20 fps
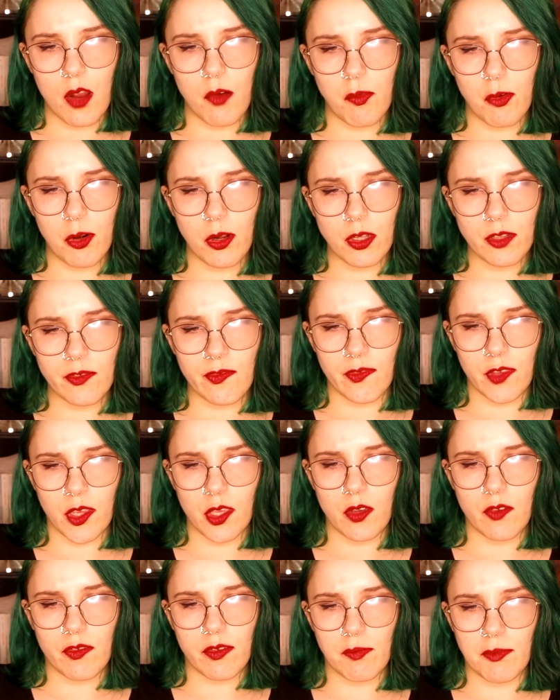a world
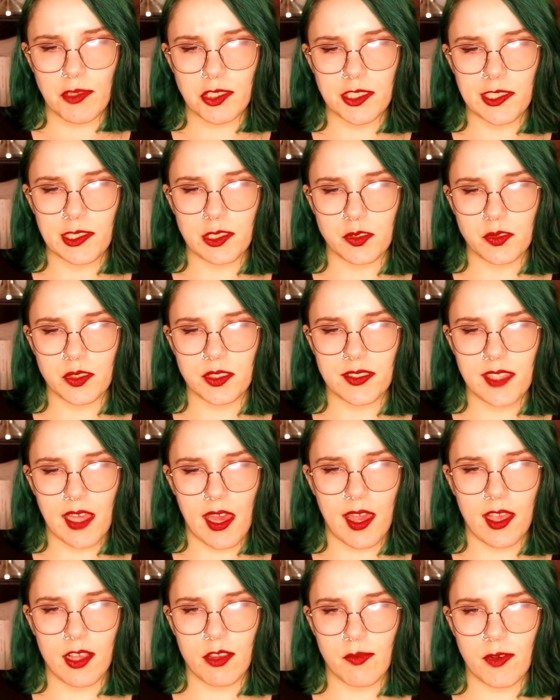view from a children's
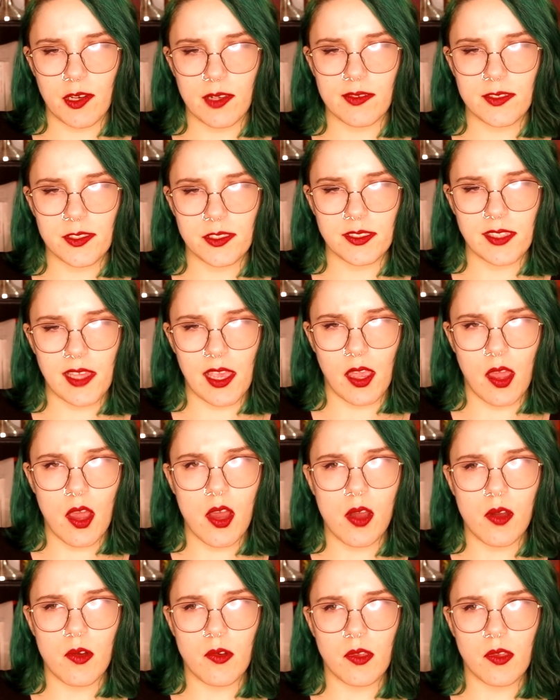eyes where it's just like,